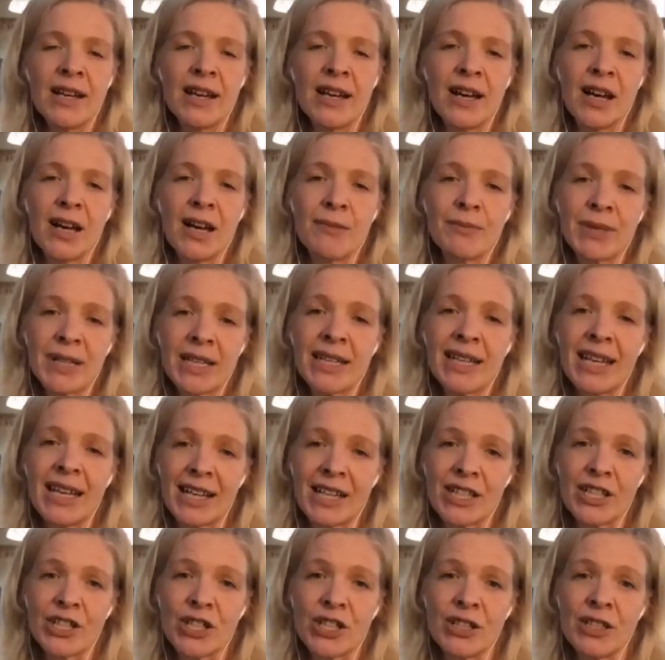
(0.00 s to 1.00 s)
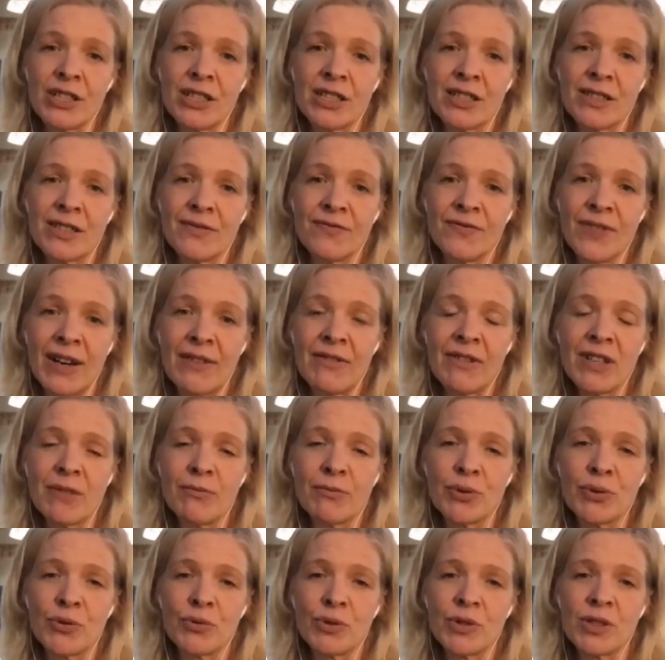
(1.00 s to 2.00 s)
um, connections very
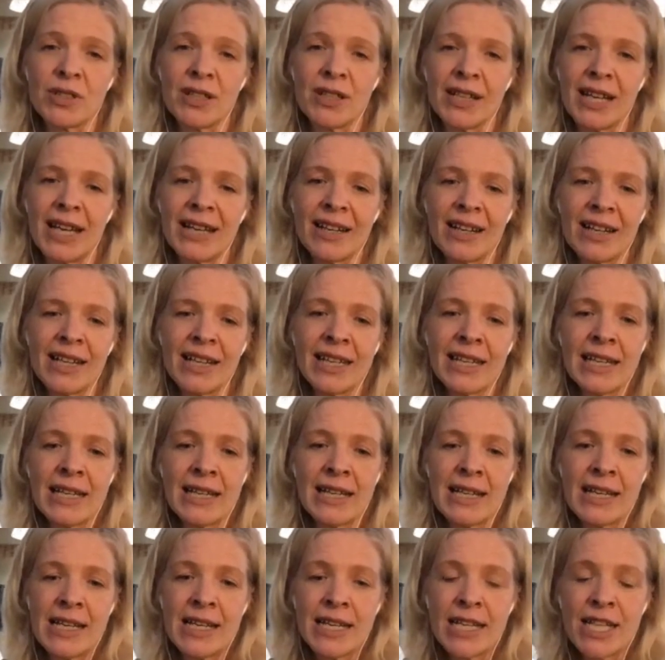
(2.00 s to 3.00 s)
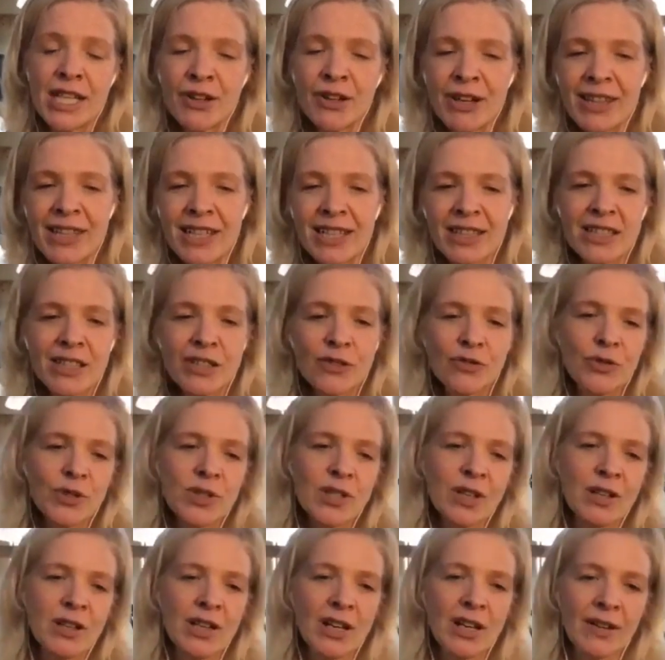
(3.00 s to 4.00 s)
important and i you know i think there's
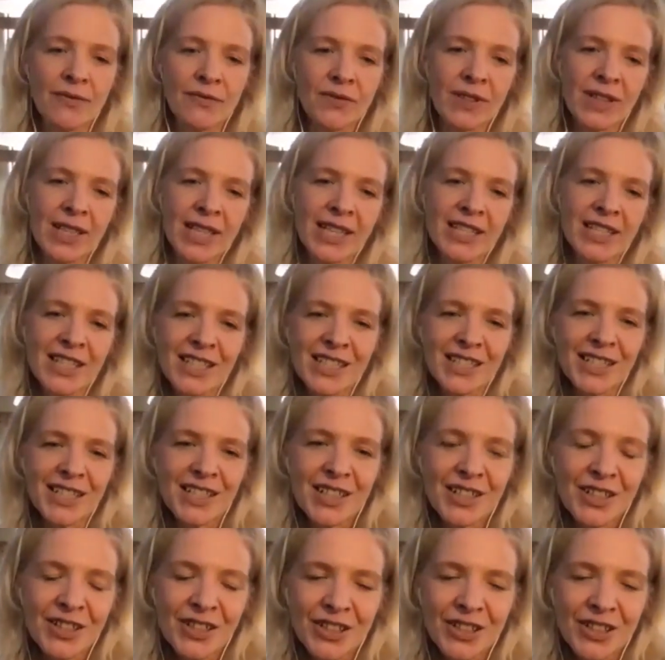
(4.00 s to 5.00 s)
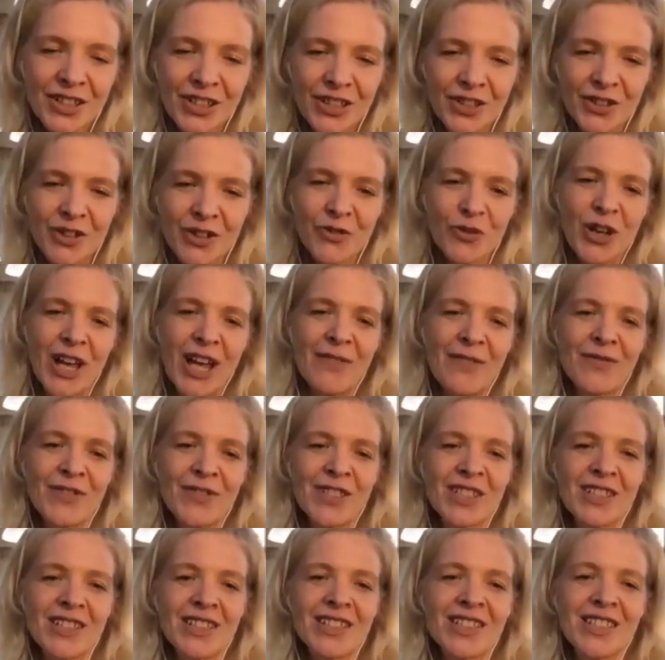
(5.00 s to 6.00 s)
also lovely you know
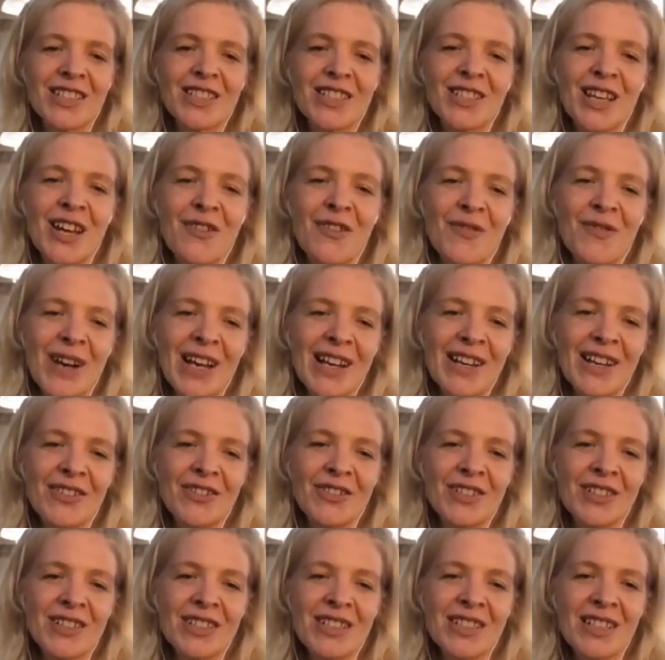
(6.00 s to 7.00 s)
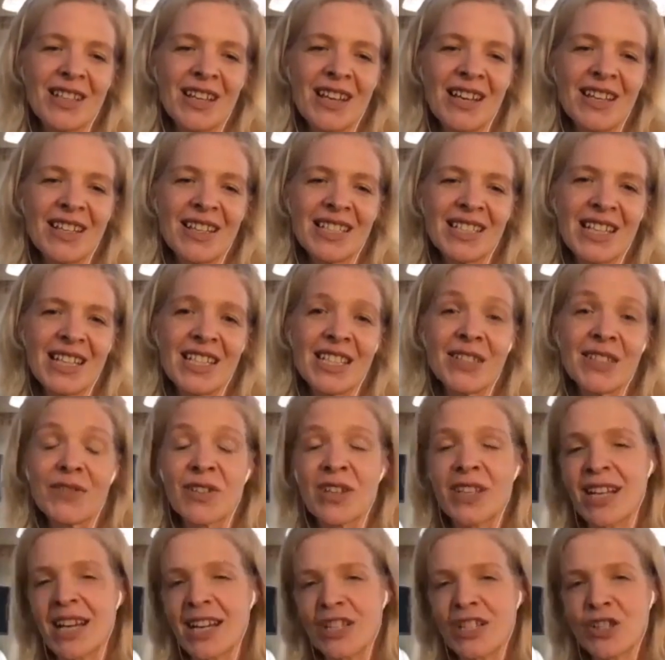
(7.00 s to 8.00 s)
evidence around a uh, sense of
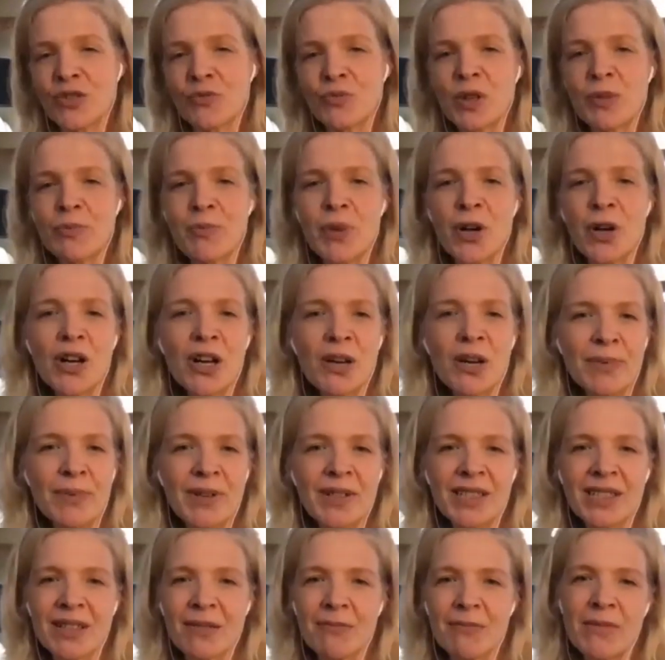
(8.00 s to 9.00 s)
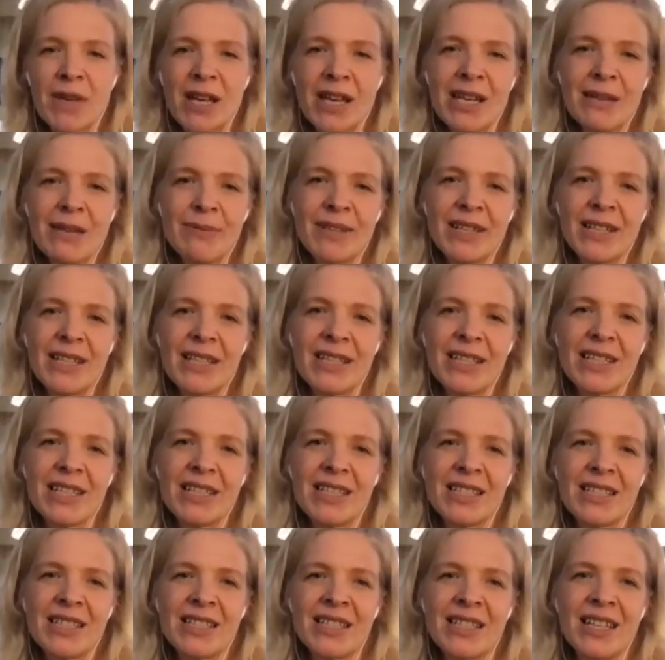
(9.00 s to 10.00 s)
connection with purpose and maybe
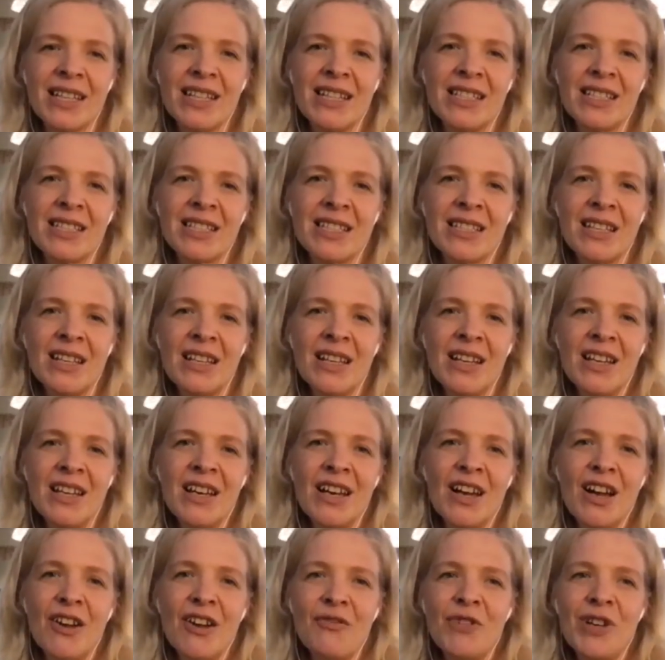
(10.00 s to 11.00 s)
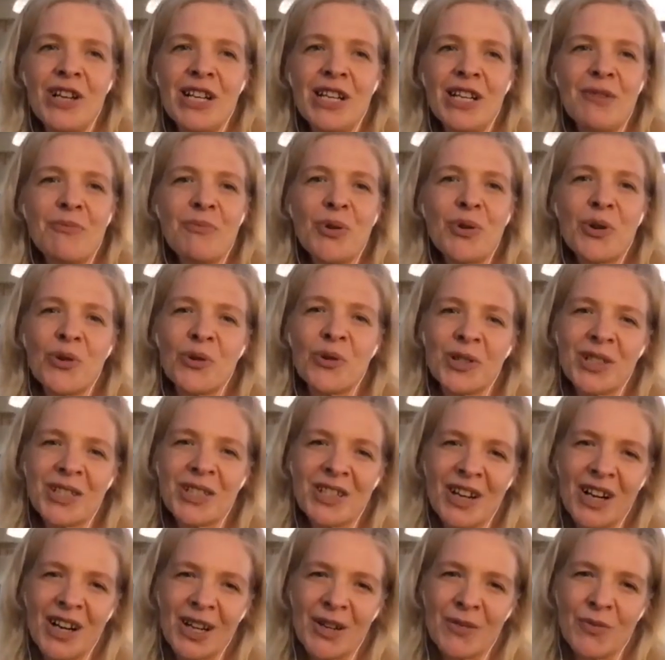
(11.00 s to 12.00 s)
this is a really important
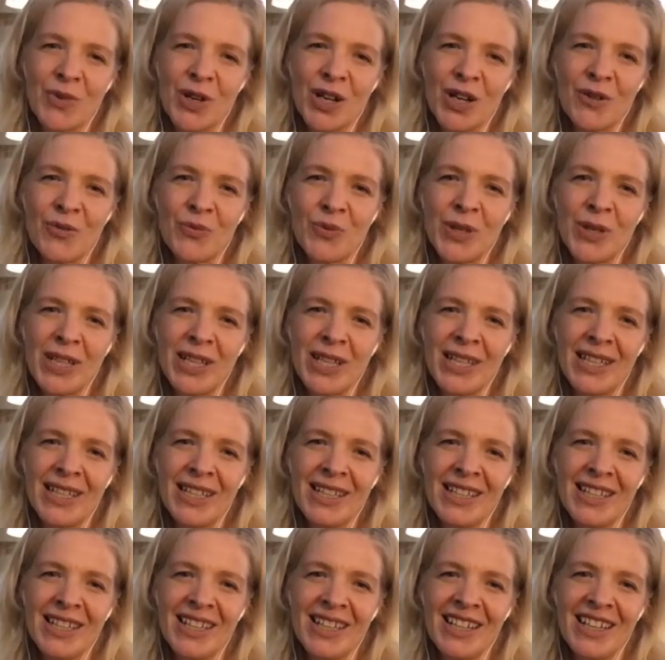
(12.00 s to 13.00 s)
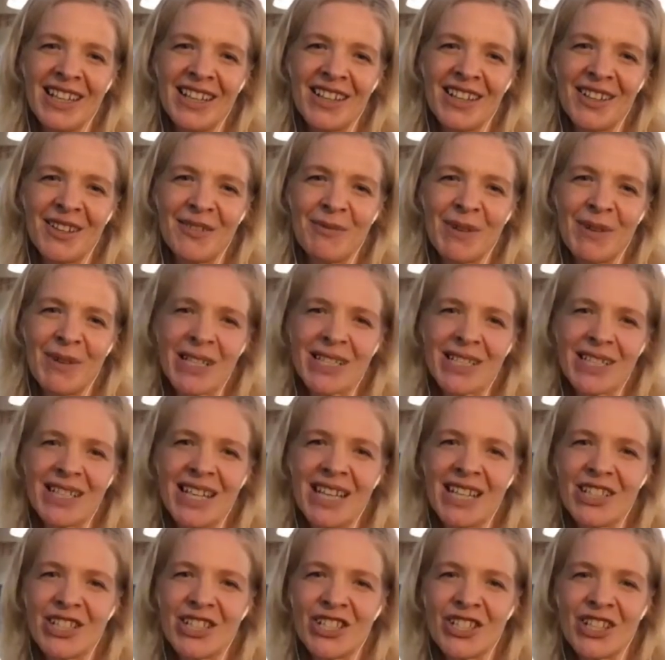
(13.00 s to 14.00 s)
time where we, um, as a
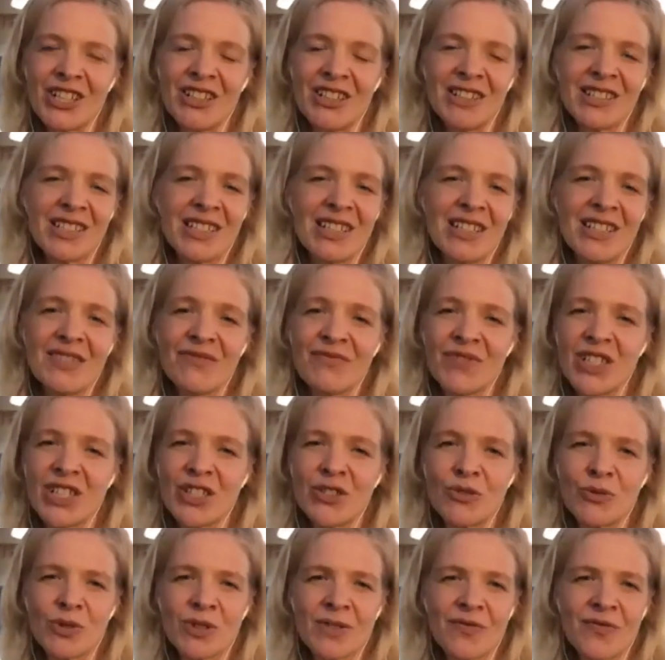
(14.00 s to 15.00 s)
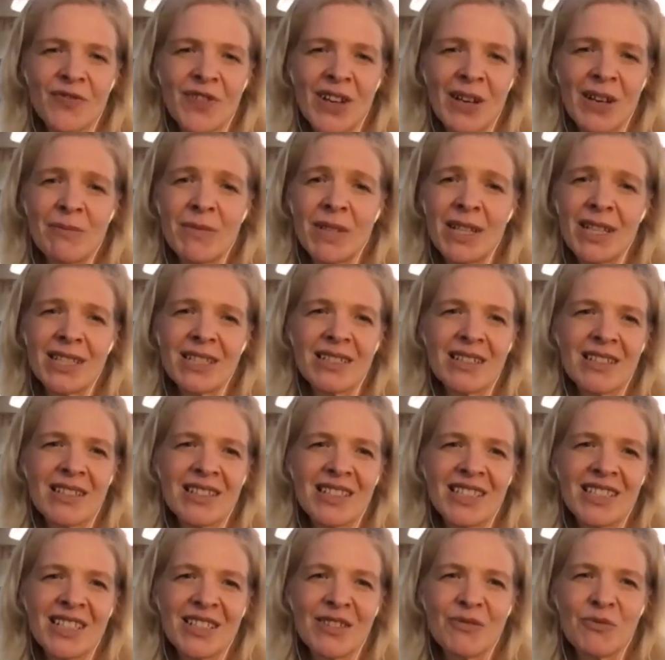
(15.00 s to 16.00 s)
nation, as an individuals and families,
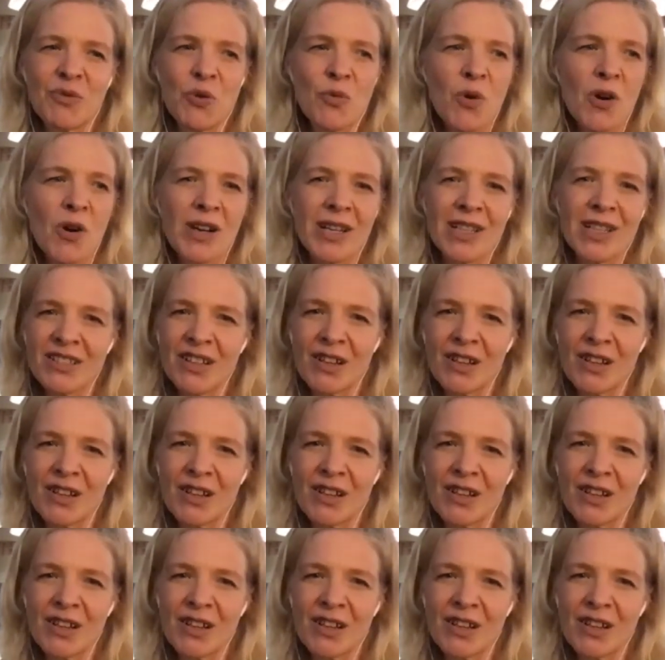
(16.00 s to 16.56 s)
consider well, what is our